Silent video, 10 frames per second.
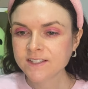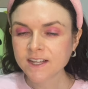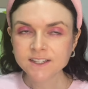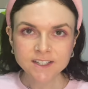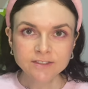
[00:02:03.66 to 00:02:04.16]

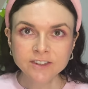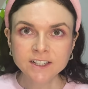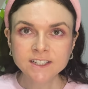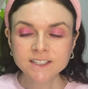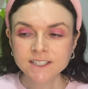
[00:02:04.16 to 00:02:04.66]
are
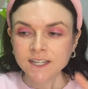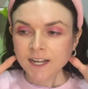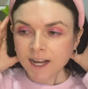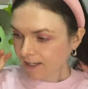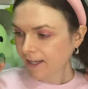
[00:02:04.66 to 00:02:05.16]
different
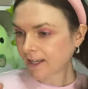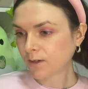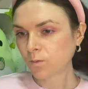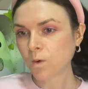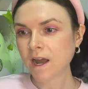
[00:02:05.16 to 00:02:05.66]

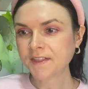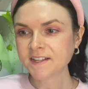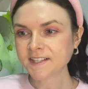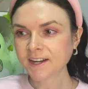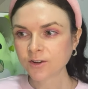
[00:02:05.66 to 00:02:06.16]
and why
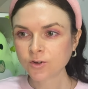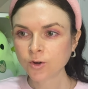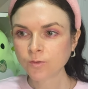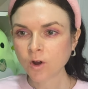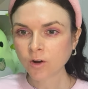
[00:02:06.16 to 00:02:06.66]
there's like no
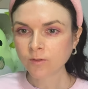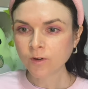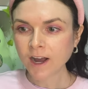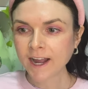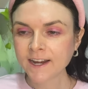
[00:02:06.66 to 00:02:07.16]
wrong and
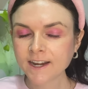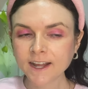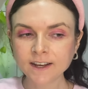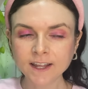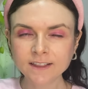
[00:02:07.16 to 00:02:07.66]
right
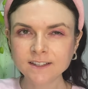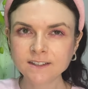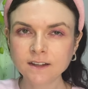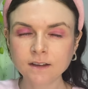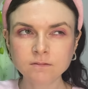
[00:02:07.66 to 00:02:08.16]
and like the
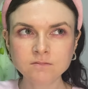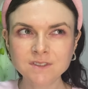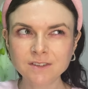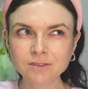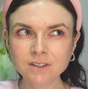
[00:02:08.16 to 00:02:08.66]
uh,
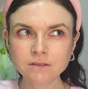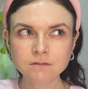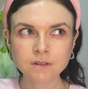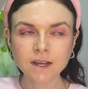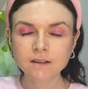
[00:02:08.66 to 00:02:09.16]
different.
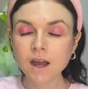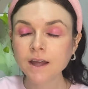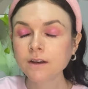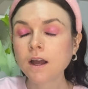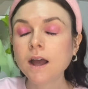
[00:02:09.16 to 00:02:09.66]
I,
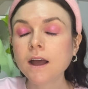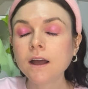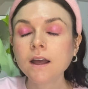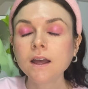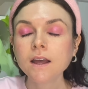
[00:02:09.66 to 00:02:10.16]
I,
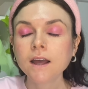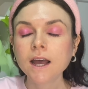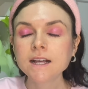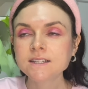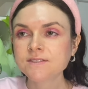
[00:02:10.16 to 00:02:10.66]

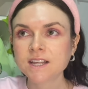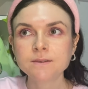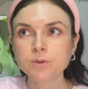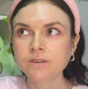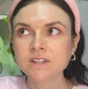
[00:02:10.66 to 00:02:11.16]
as I've
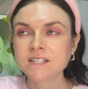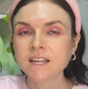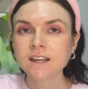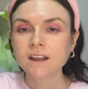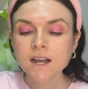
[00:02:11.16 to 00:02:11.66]
said
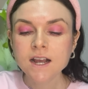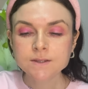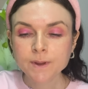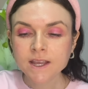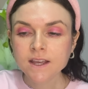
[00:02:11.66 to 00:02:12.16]
previously, I
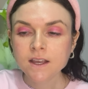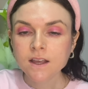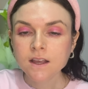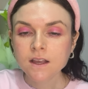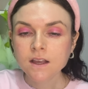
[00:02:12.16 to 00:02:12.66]
speak
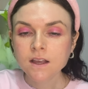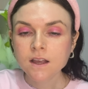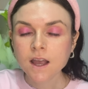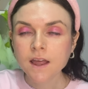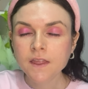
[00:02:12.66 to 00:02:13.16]

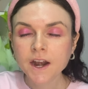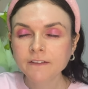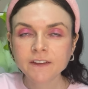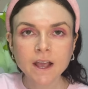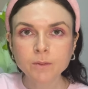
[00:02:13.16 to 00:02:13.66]
and then I
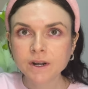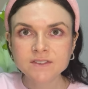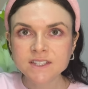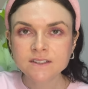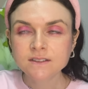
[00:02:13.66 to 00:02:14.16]
forget what I've
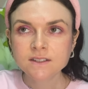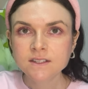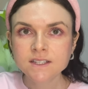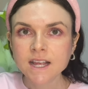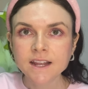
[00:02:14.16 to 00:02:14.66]
s-
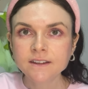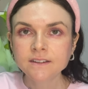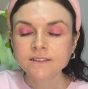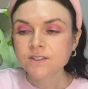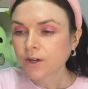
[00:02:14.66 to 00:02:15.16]
said.
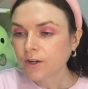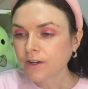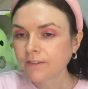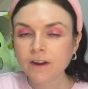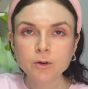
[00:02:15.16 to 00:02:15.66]
So
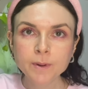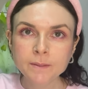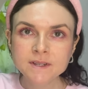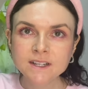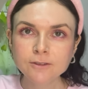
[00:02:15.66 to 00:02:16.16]
if I repeat
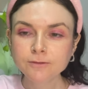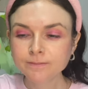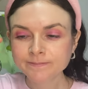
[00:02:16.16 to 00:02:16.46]
myself,